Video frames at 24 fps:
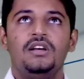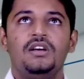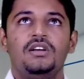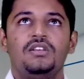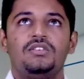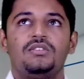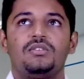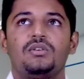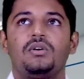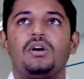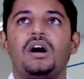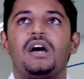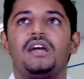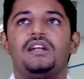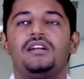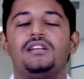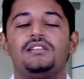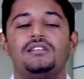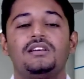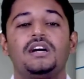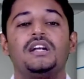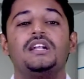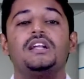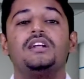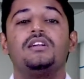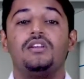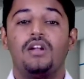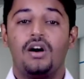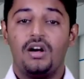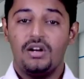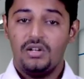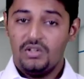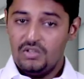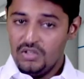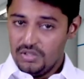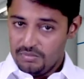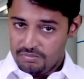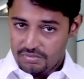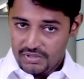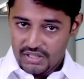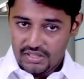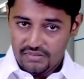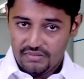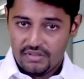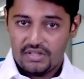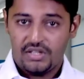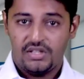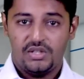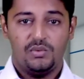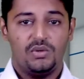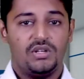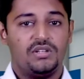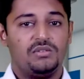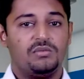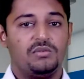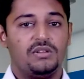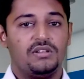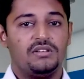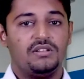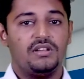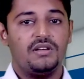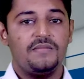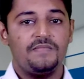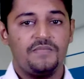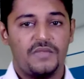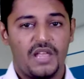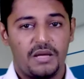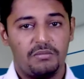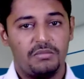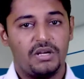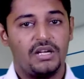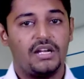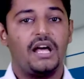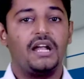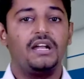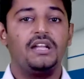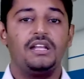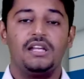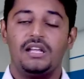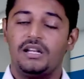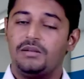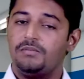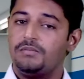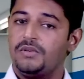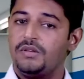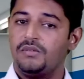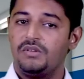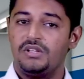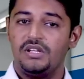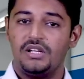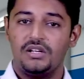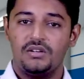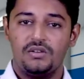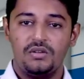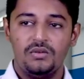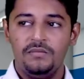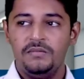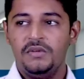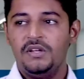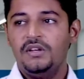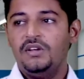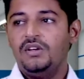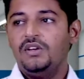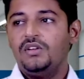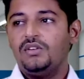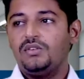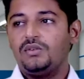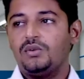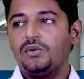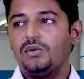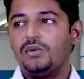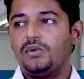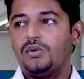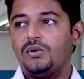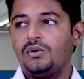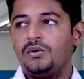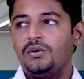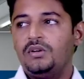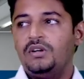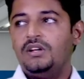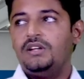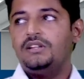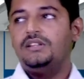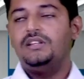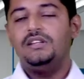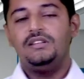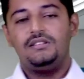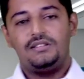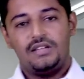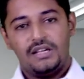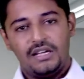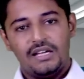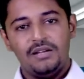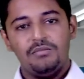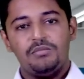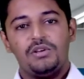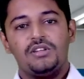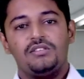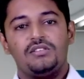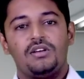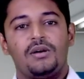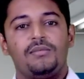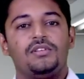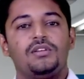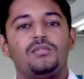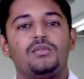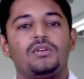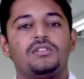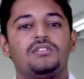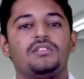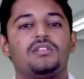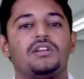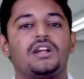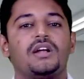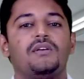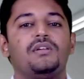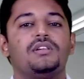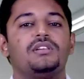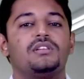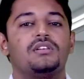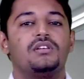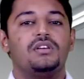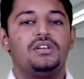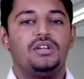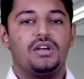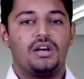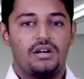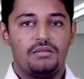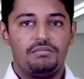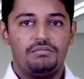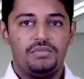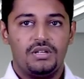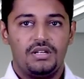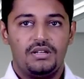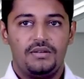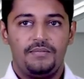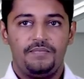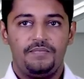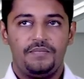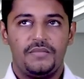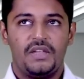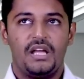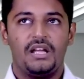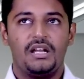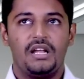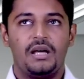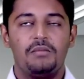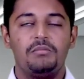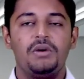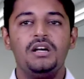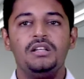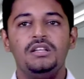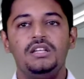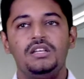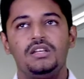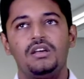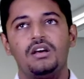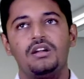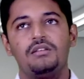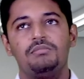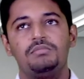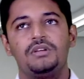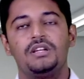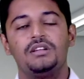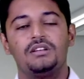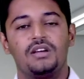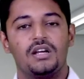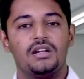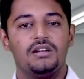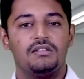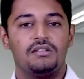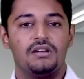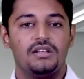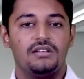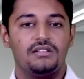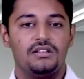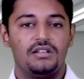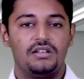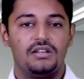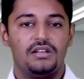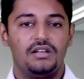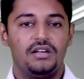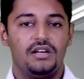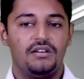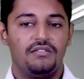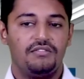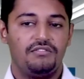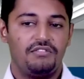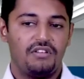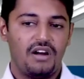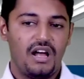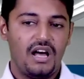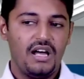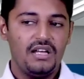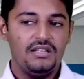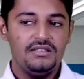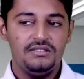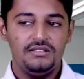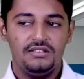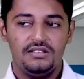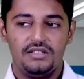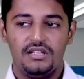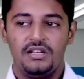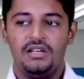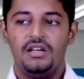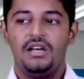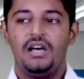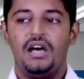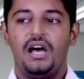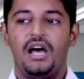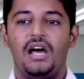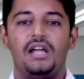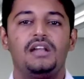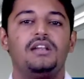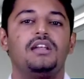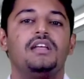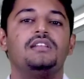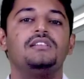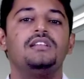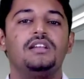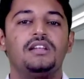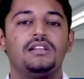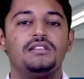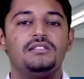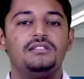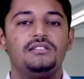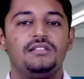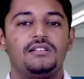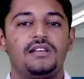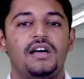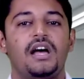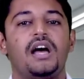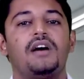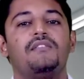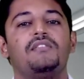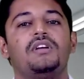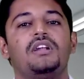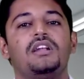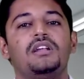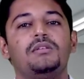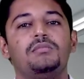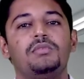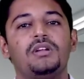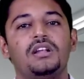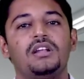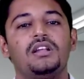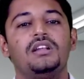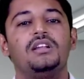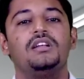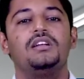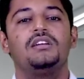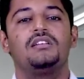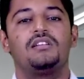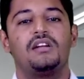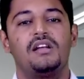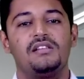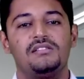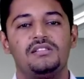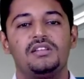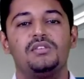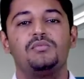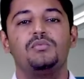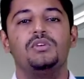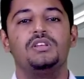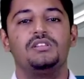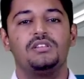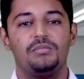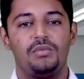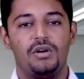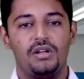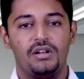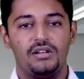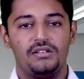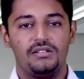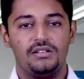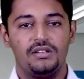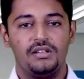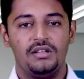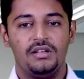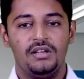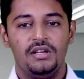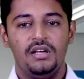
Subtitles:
So I decided not to apply for a US visa, and my daddy helped me with that too. So the second best option was to travel through Europe. And among the European countries, France and Netherlands have a liberal transit visa policy.